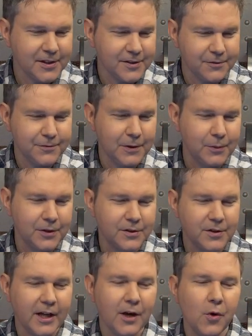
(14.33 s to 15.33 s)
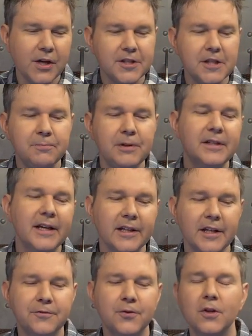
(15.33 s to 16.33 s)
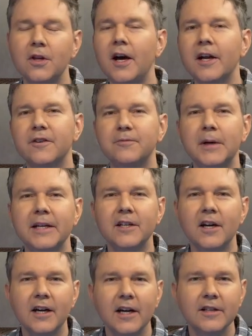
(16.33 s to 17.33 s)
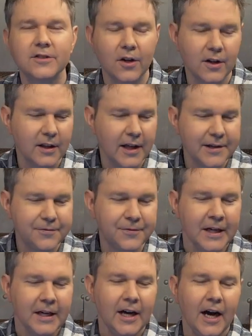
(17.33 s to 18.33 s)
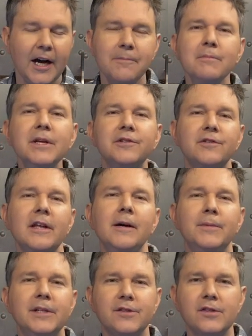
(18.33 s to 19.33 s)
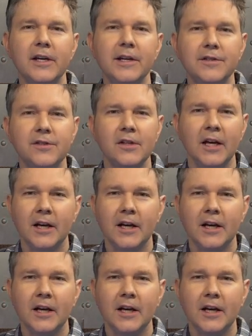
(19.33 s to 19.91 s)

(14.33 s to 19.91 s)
That's a fun one to say. I watched EP daily for a lot of my young adult life. I miss them, he says.